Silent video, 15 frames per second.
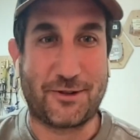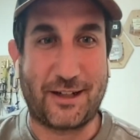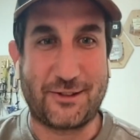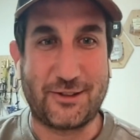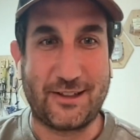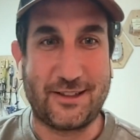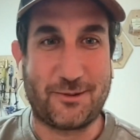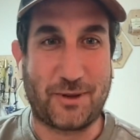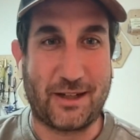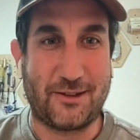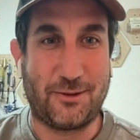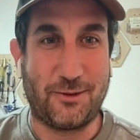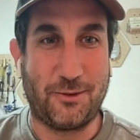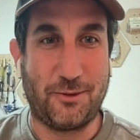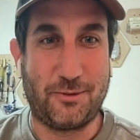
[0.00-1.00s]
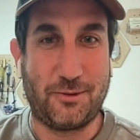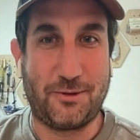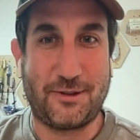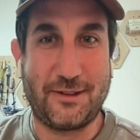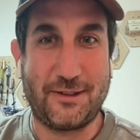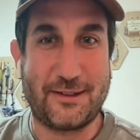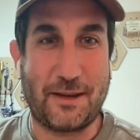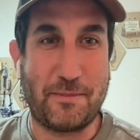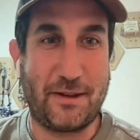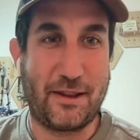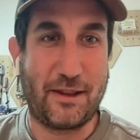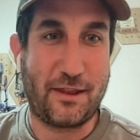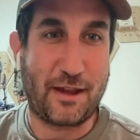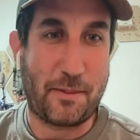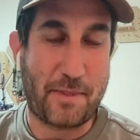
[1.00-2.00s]
customers actually try to see
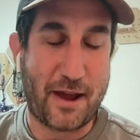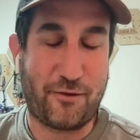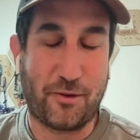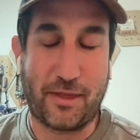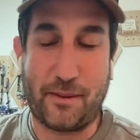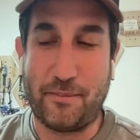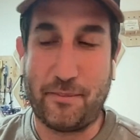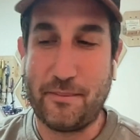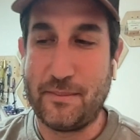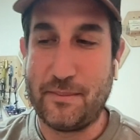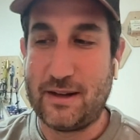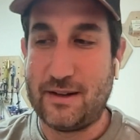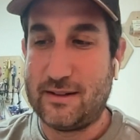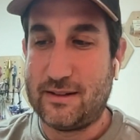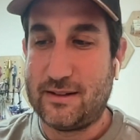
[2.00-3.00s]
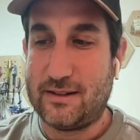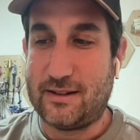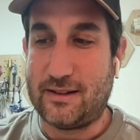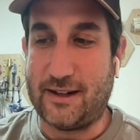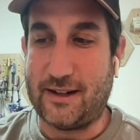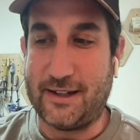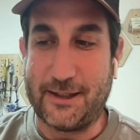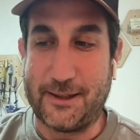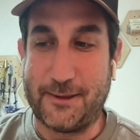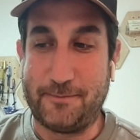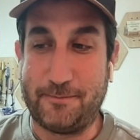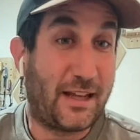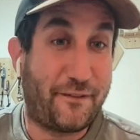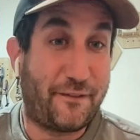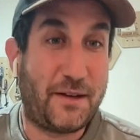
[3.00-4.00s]
them and they pay for them. And
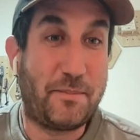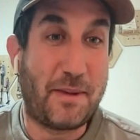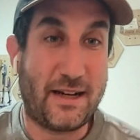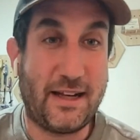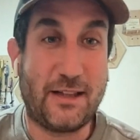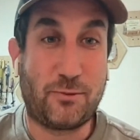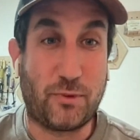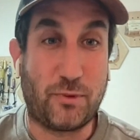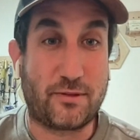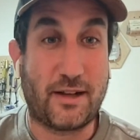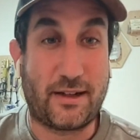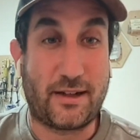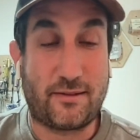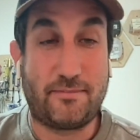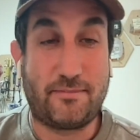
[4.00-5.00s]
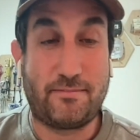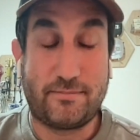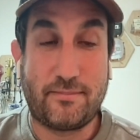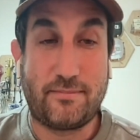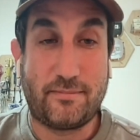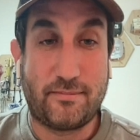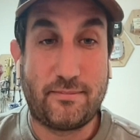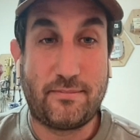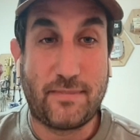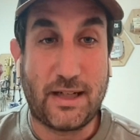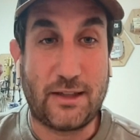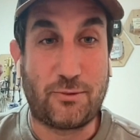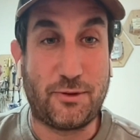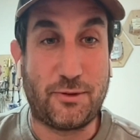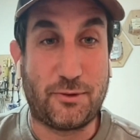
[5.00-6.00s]
yeah, but I think mainly it
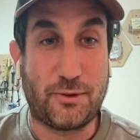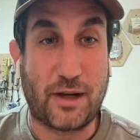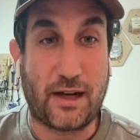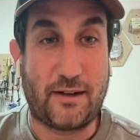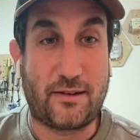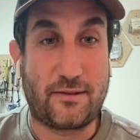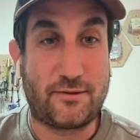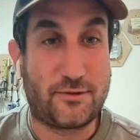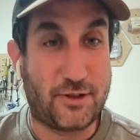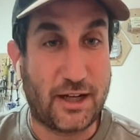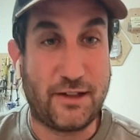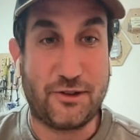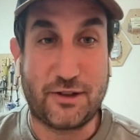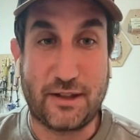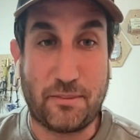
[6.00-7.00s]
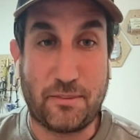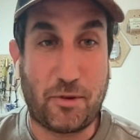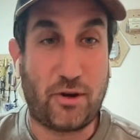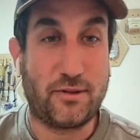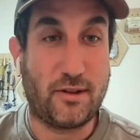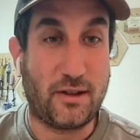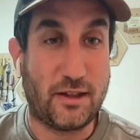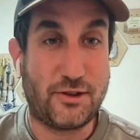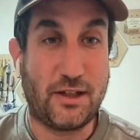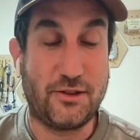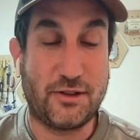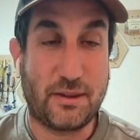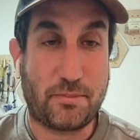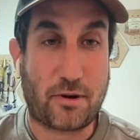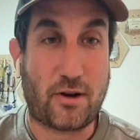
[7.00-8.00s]
was due to like changing the
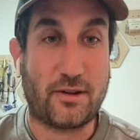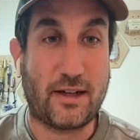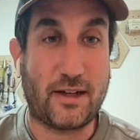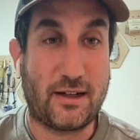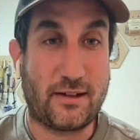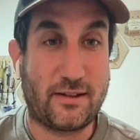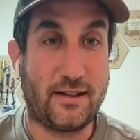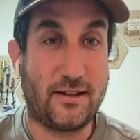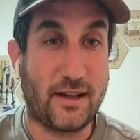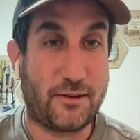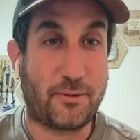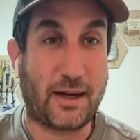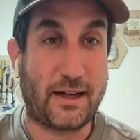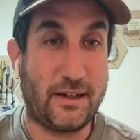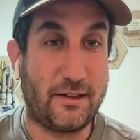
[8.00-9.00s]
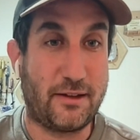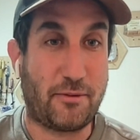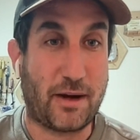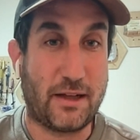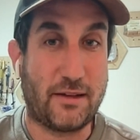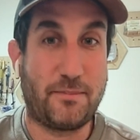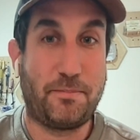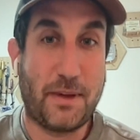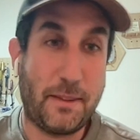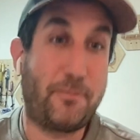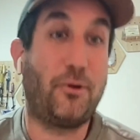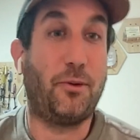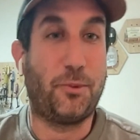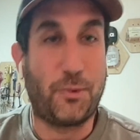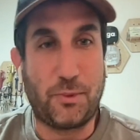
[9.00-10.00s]
model and changing the product and like creating the right
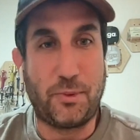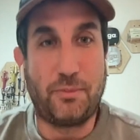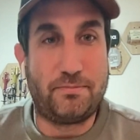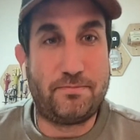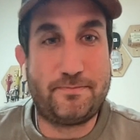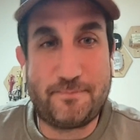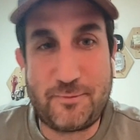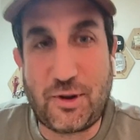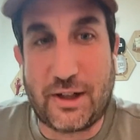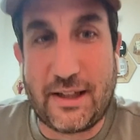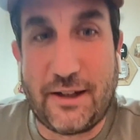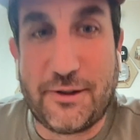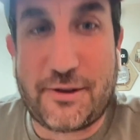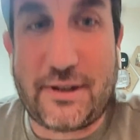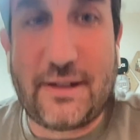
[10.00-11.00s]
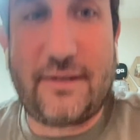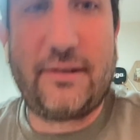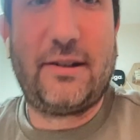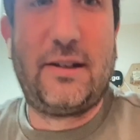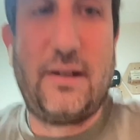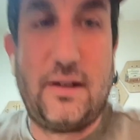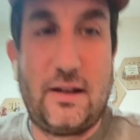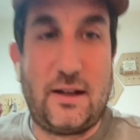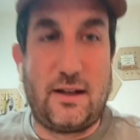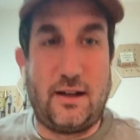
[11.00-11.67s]
people who going to use it.